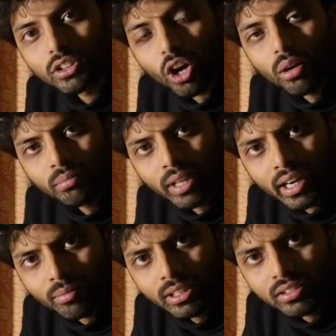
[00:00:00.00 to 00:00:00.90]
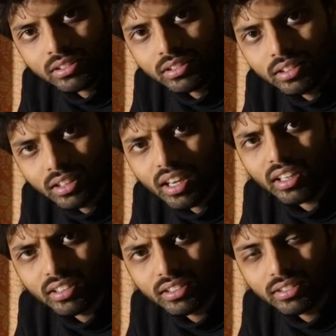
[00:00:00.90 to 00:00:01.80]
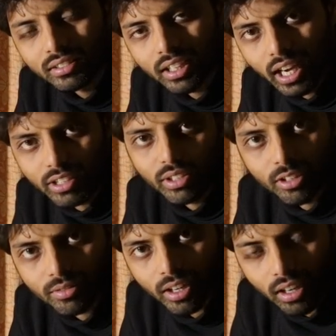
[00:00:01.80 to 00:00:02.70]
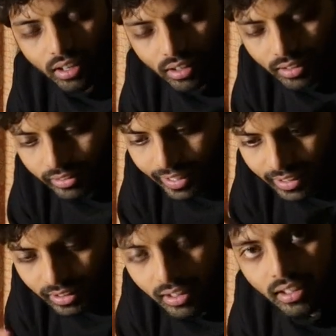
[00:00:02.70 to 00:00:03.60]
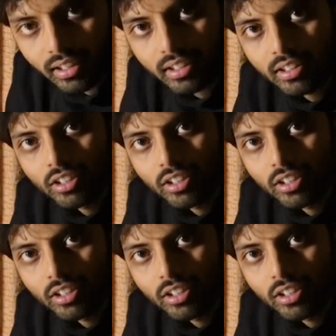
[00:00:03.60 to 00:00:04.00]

Tom, that means cut, as we have read it earlier.